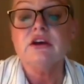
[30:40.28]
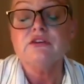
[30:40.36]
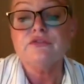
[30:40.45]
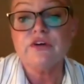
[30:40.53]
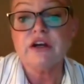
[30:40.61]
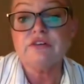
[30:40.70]

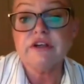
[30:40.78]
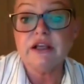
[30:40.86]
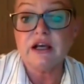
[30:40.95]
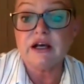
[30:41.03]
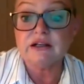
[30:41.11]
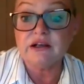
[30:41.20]

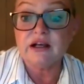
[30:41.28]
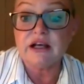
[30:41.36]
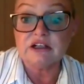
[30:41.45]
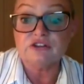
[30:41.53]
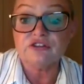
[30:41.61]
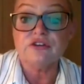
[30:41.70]
very
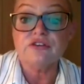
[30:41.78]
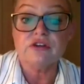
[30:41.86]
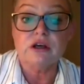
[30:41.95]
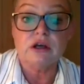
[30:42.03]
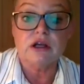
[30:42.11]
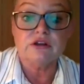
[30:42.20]
anxious,
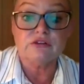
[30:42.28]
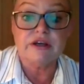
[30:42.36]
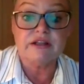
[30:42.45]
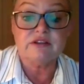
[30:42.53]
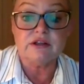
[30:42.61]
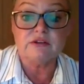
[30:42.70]
and a
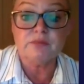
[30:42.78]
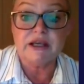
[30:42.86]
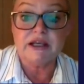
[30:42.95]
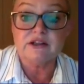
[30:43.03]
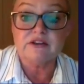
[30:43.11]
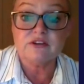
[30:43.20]
great deal of
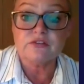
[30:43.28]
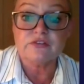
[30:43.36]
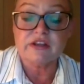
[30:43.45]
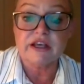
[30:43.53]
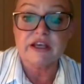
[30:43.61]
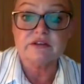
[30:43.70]
pain, as I've
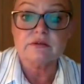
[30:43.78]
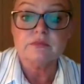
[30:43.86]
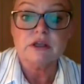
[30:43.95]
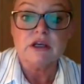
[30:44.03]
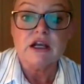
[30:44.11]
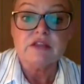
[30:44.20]
said.
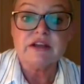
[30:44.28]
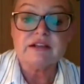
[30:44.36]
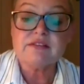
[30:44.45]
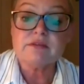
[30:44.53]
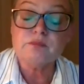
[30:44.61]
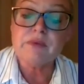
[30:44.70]

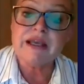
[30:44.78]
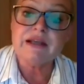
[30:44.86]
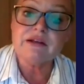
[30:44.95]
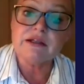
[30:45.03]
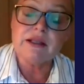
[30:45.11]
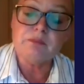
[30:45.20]
That's
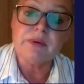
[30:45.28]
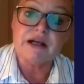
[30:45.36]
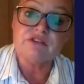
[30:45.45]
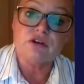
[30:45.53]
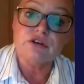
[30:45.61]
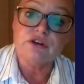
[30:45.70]
made an
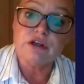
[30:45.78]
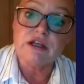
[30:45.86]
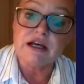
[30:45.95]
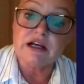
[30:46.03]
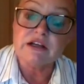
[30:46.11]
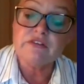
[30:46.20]
impact on her
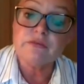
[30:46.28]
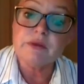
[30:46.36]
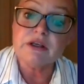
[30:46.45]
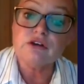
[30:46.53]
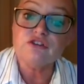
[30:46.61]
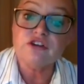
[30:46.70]
life
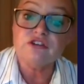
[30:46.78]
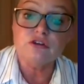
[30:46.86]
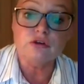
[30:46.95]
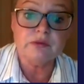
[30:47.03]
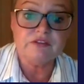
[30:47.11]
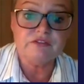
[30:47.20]
because she's
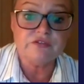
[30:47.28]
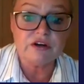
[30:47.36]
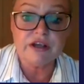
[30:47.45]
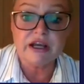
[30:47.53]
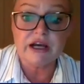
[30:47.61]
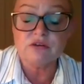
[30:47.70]
normally
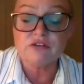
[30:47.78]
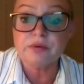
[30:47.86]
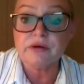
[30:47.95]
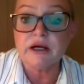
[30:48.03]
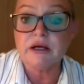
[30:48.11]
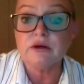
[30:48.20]
very house
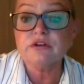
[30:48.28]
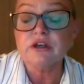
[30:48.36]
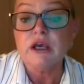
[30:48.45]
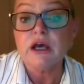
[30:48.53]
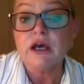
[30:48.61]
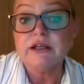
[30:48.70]
proud,
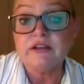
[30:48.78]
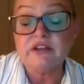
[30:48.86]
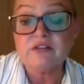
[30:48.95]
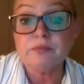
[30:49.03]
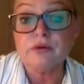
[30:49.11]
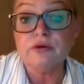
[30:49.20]
and at
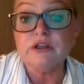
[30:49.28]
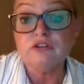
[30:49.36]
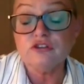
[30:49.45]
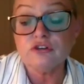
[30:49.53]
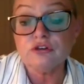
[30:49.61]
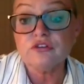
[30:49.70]
this point,
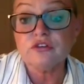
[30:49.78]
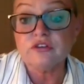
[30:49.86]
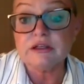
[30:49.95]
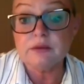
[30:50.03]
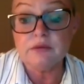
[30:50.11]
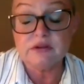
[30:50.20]
due to
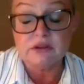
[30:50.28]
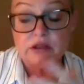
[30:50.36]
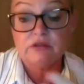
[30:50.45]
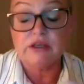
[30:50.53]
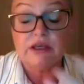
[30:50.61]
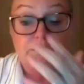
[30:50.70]

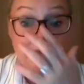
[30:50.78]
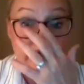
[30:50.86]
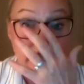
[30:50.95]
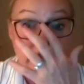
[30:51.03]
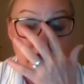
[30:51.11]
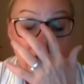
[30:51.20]
the
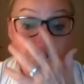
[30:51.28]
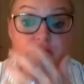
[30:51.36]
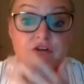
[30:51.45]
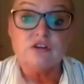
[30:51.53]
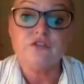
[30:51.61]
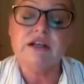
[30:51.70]
impact,
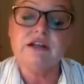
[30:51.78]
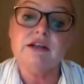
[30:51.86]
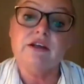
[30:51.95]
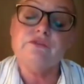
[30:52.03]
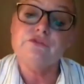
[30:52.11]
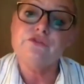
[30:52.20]
she's finding
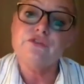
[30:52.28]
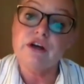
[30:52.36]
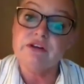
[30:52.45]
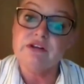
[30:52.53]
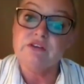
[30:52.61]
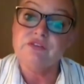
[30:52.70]
it
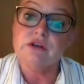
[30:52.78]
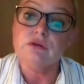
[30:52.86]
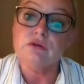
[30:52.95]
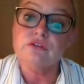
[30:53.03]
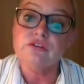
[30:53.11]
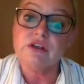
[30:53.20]
very
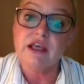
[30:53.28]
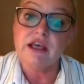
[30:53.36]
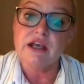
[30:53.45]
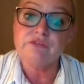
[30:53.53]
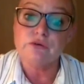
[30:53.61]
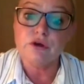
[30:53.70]
difficult to
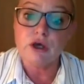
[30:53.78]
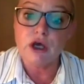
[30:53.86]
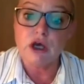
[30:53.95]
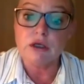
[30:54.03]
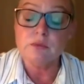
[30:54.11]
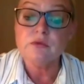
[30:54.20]
care for her
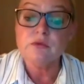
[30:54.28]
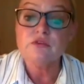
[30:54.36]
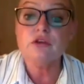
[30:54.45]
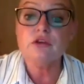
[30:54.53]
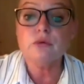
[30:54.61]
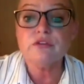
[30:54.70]
home.
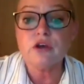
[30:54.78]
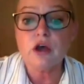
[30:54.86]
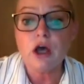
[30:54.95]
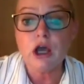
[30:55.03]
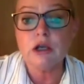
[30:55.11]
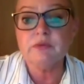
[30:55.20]
So there was a
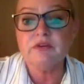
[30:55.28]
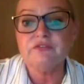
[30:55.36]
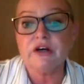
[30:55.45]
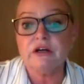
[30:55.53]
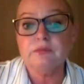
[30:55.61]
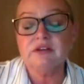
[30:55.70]
home
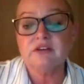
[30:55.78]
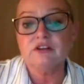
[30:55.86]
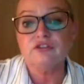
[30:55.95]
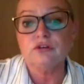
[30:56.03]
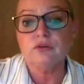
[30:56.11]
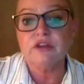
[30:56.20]
environment
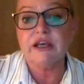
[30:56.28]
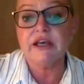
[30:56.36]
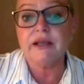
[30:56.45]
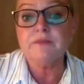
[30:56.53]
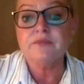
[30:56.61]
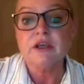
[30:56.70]
issue
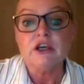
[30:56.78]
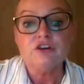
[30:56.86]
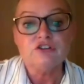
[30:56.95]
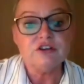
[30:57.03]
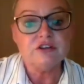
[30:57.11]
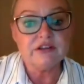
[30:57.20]
there.
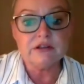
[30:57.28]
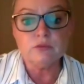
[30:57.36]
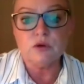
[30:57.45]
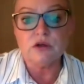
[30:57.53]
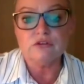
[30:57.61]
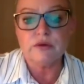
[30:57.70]
She
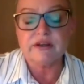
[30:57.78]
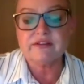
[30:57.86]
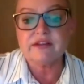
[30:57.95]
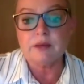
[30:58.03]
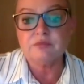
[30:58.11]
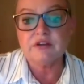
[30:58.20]
didn't want to
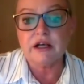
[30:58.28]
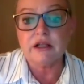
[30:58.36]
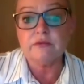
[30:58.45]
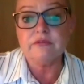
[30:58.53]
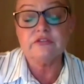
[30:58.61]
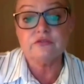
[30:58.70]
accept
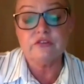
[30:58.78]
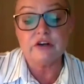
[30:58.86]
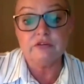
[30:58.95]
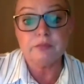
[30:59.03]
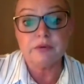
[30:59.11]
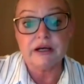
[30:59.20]
how
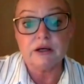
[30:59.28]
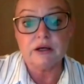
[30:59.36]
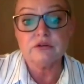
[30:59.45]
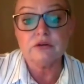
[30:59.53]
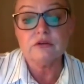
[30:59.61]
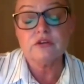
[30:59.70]
very proud.
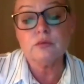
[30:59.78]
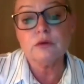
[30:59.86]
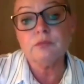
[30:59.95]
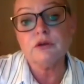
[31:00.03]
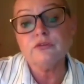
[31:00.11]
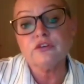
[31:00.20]
So we
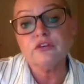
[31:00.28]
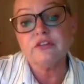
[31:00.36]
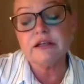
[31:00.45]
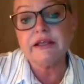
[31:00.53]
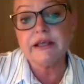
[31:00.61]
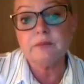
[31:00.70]
moved to
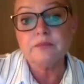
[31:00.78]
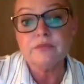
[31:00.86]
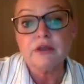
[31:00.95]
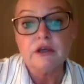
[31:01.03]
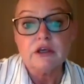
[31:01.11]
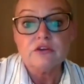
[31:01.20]
the limb.
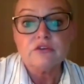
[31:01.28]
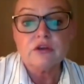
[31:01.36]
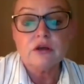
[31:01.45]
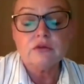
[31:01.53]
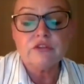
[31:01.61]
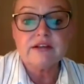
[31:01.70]

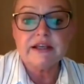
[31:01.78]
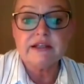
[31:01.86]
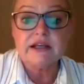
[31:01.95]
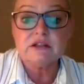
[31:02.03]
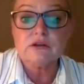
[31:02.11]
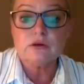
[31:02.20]
So this
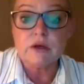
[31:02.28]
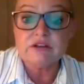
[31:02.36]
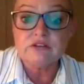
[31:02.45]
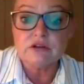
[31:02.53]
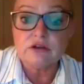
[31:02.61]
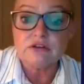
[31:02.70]
lady had
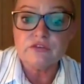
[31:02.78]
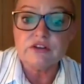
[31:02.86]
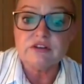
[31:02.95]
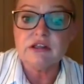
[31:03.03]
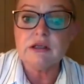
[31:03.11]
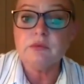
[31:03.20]
quite a lot of
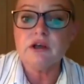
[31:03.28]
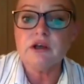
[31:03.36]
edema.